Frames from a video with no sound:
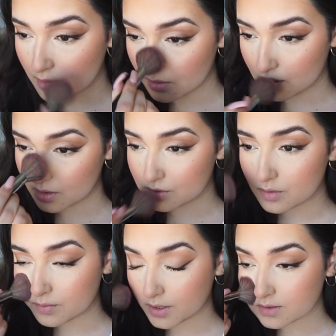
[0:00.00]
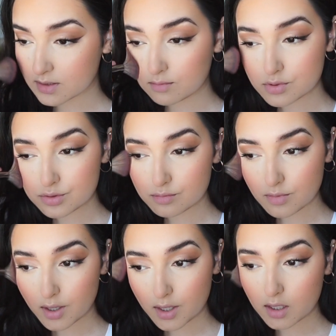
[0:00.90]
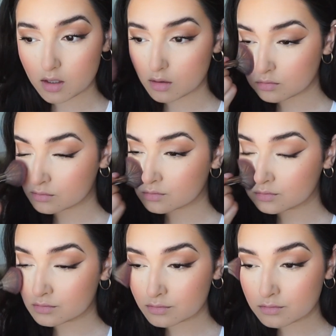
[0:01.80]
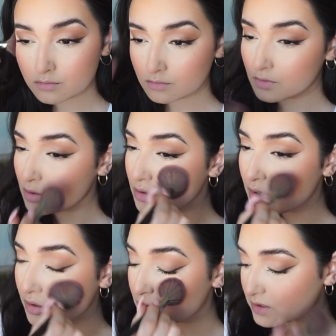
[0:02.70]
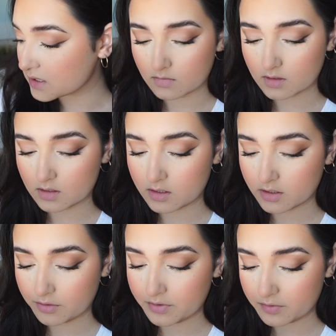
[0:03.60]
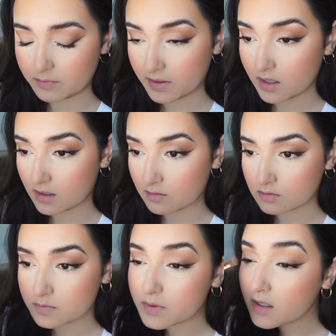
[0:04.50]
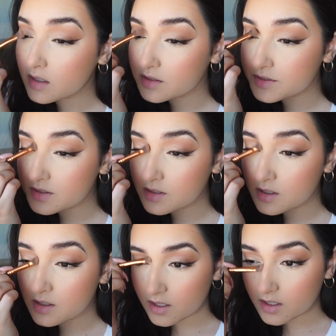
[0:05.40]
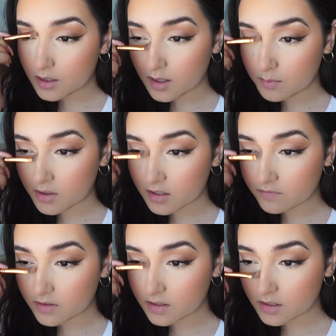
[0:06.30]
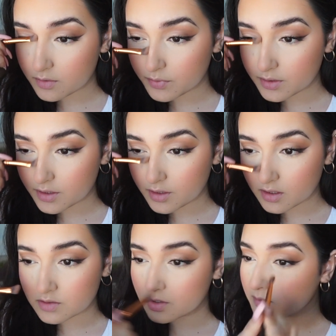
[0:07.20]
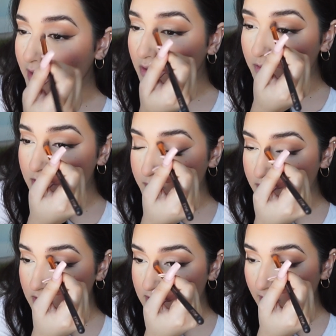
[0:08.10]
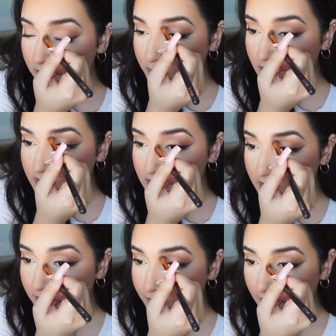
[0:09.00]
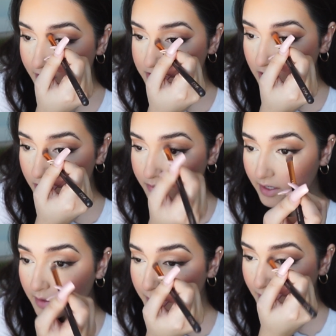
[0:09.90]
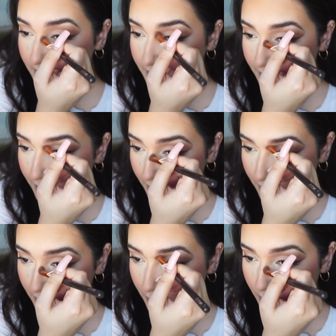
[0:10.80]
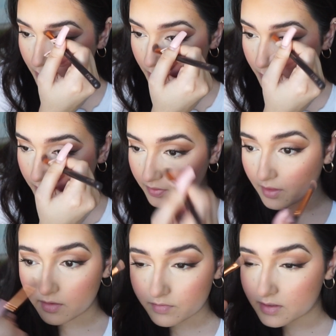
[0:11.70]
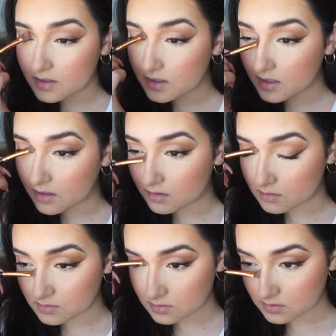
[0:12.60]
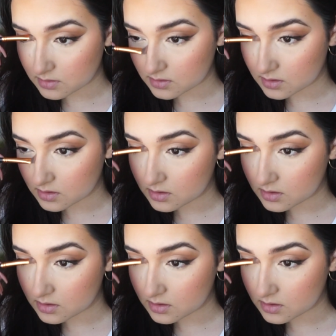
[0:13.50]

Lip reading: And I do apply some to my nose. I'm gonna go in with my angled brush, and I'm not even gonna really contour my nose, but just kind of blend in that eyeshadow we had put here with everything else.